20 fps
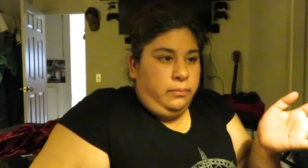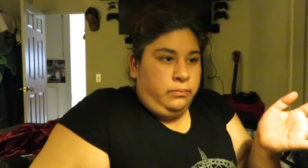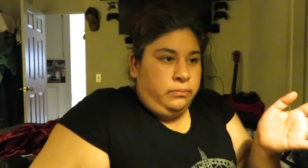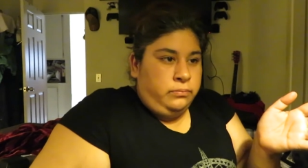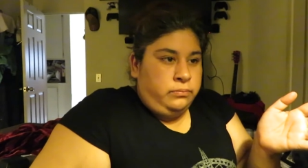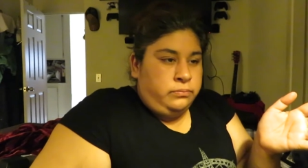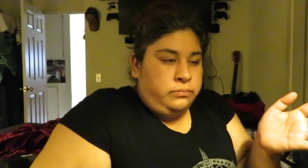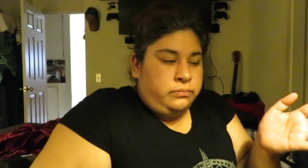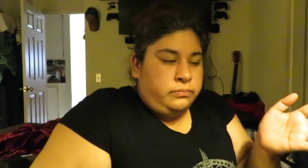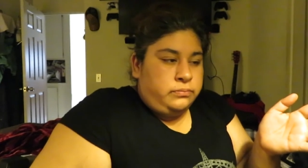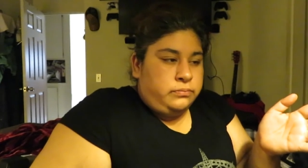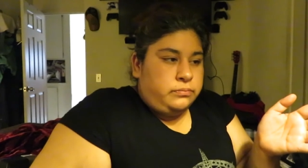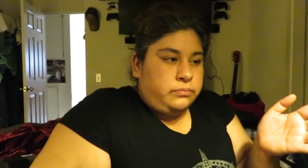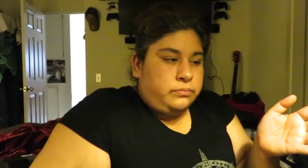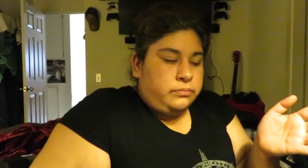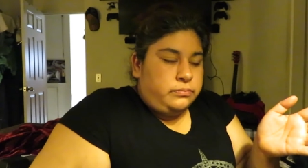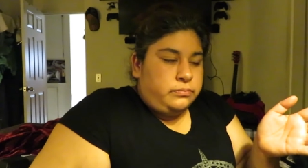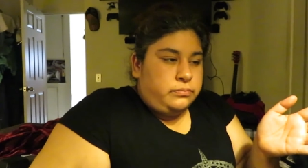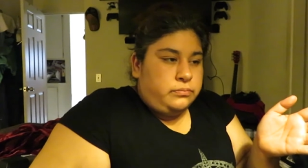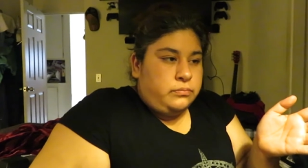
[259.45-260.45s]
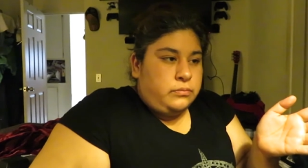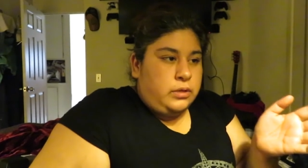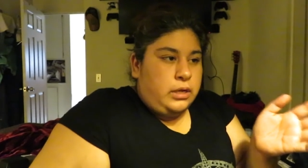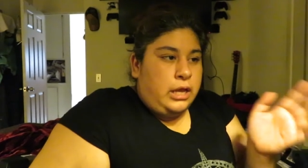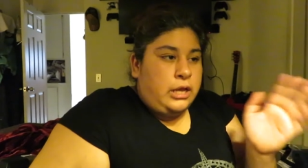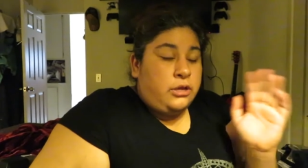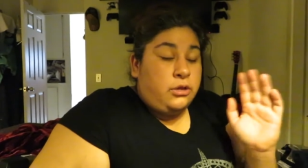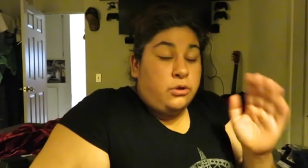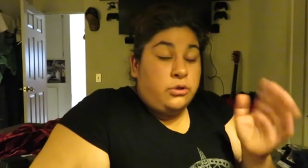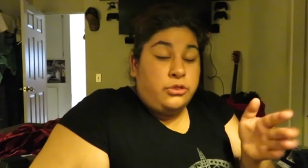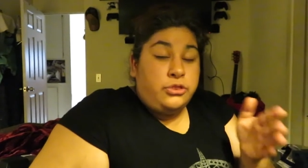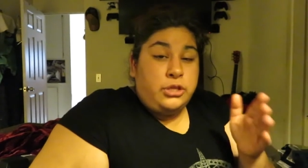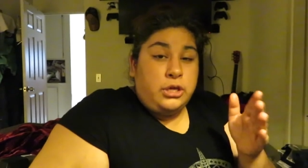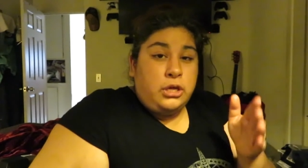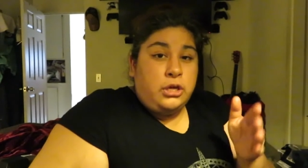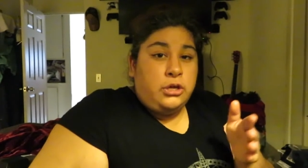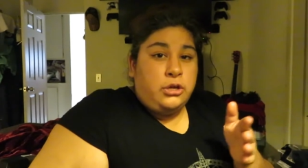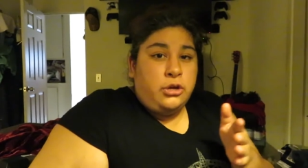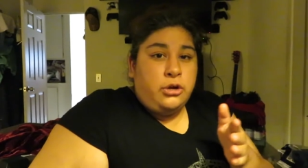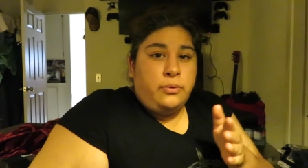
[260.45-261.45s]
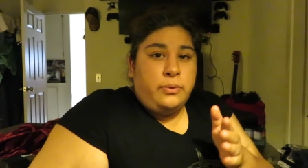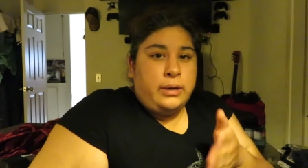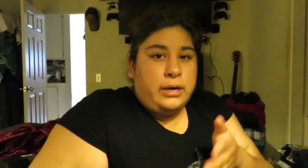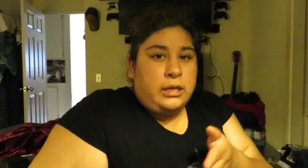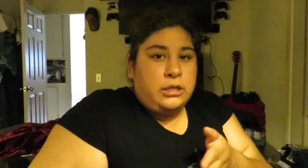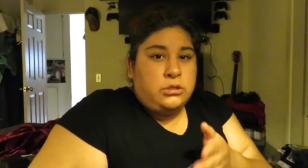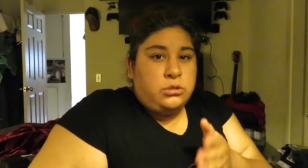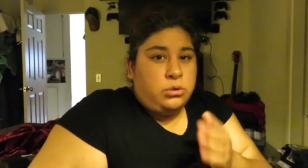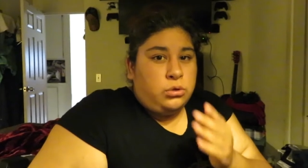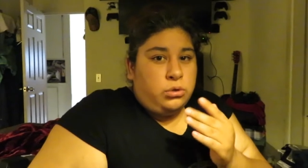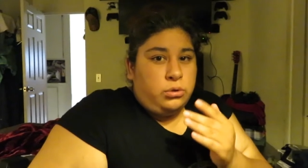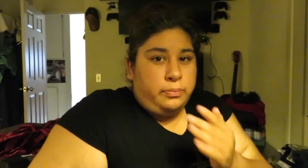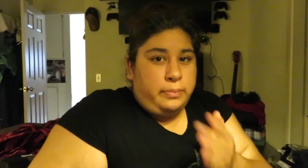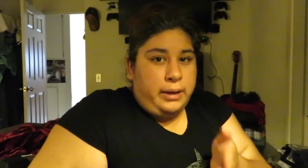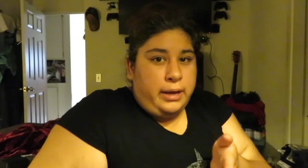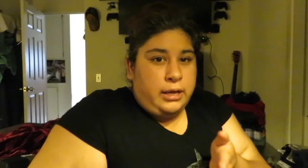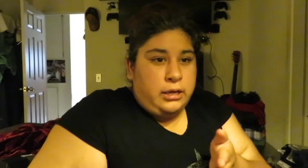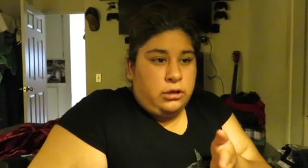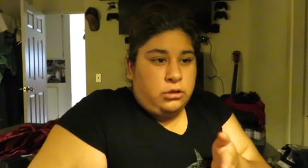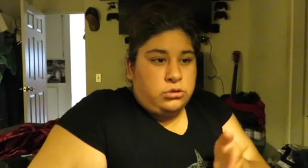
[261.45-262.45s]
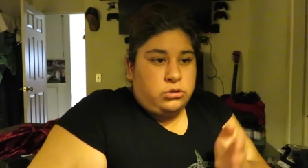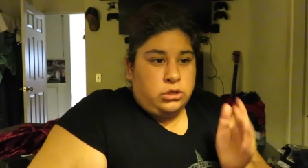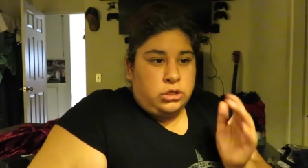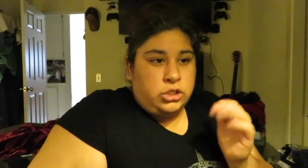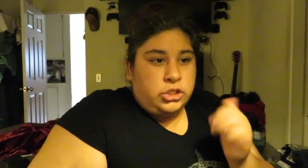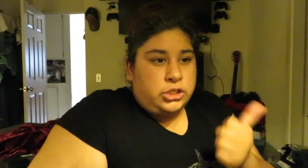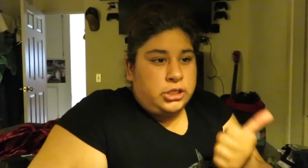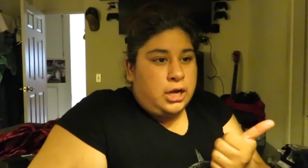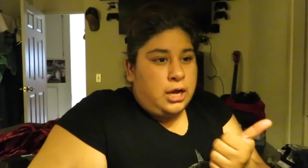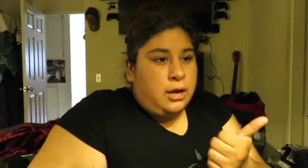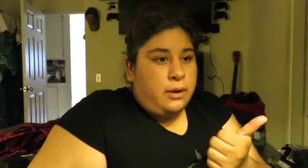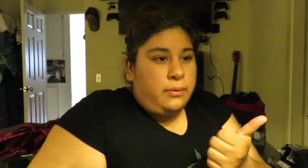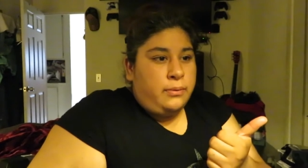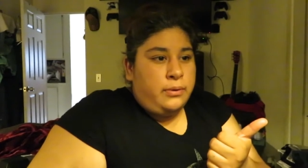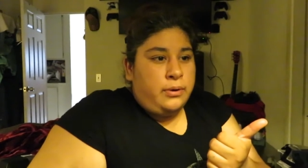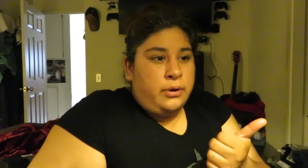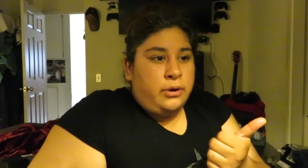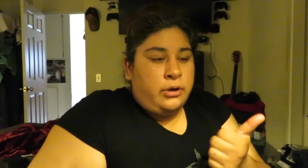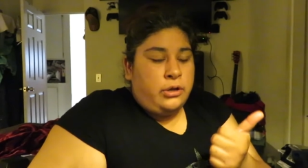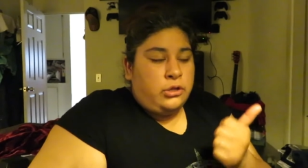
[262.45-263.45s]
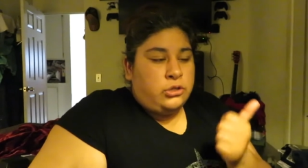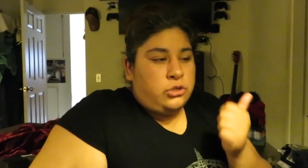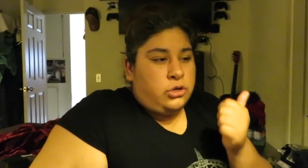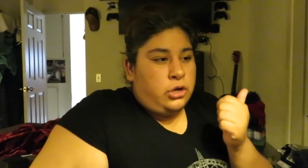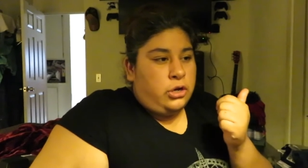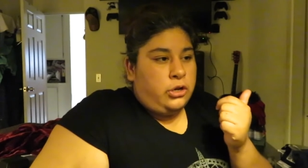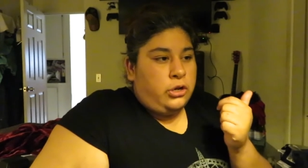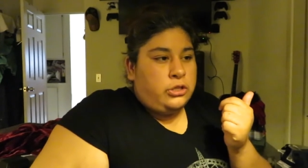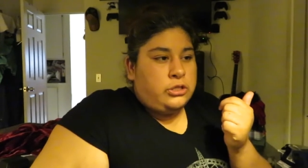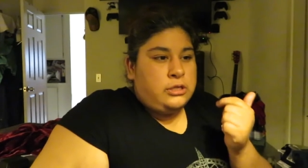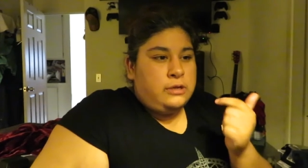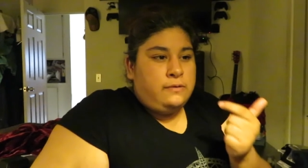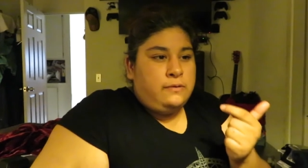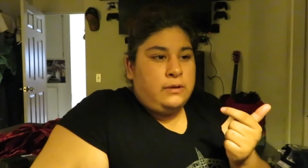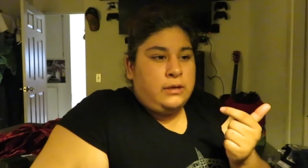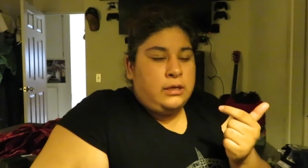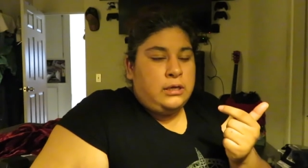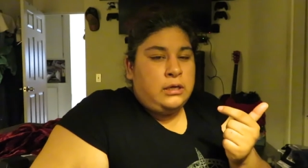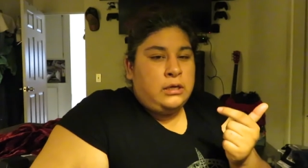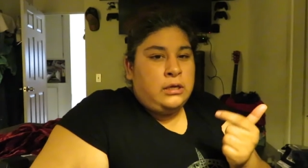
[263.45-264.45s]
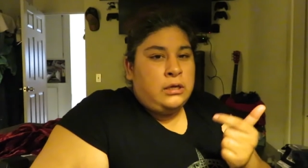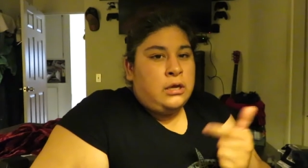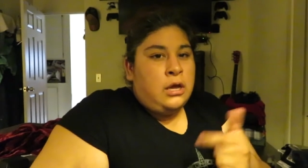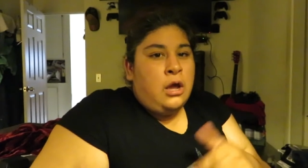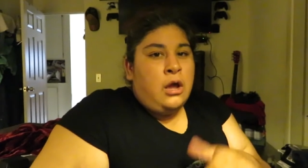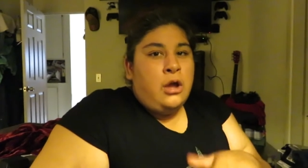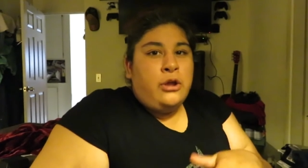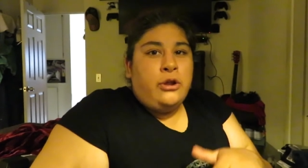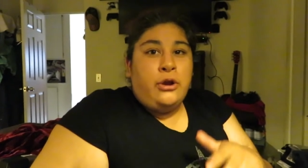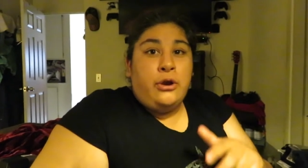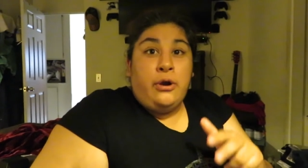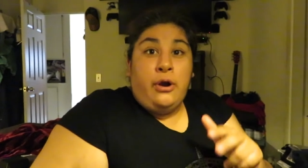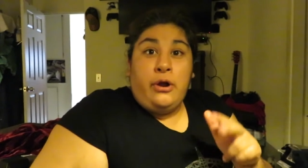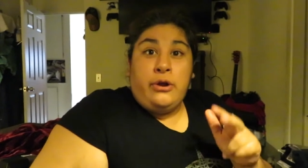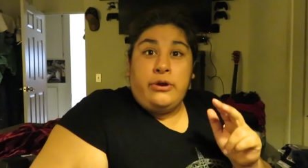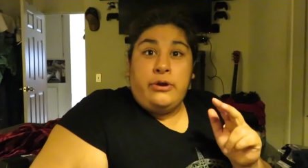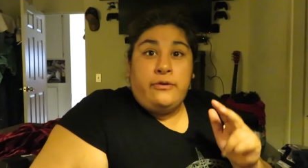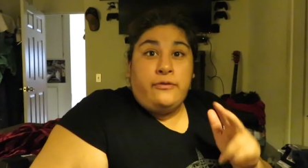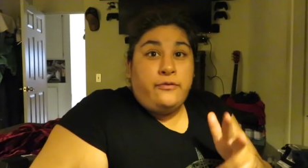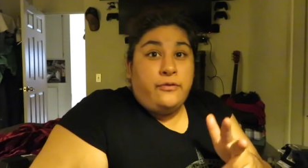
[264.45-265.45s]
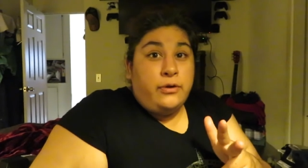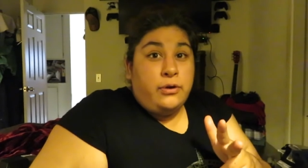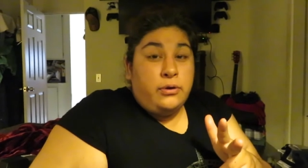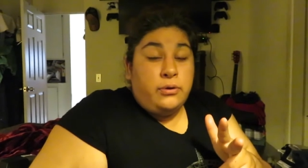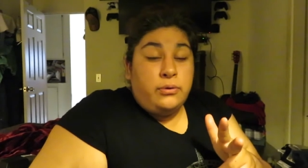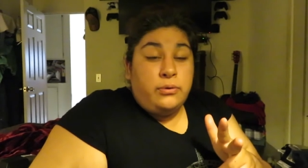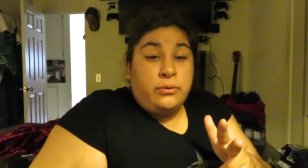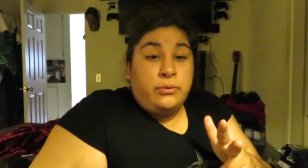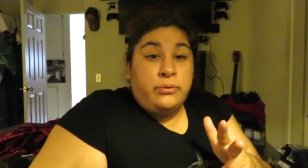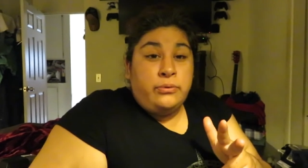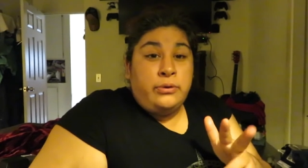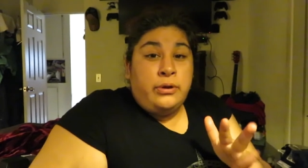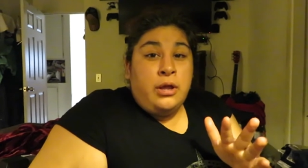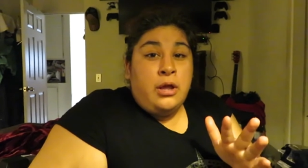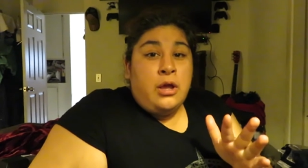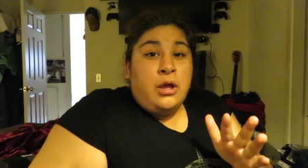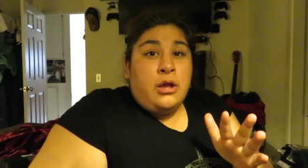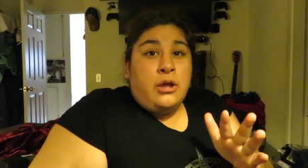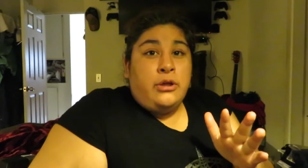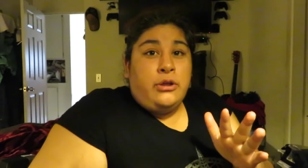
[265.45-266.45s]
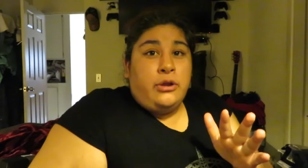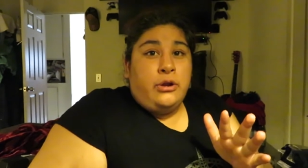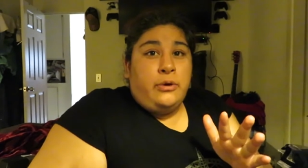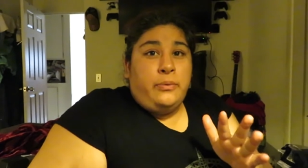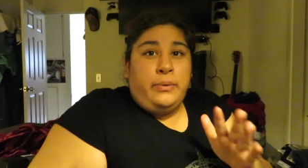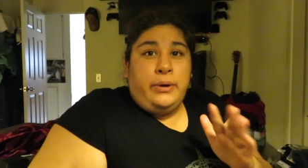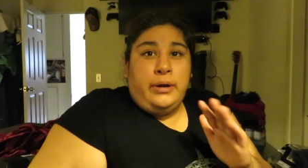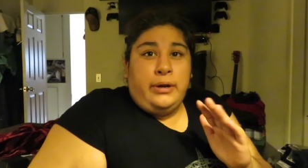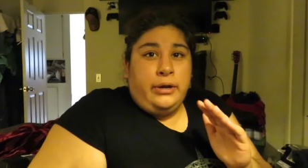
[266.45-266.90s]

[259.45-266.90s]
and you think you're ready to go to bed. You took a shower, you turn on your TV, you're on your phone, you're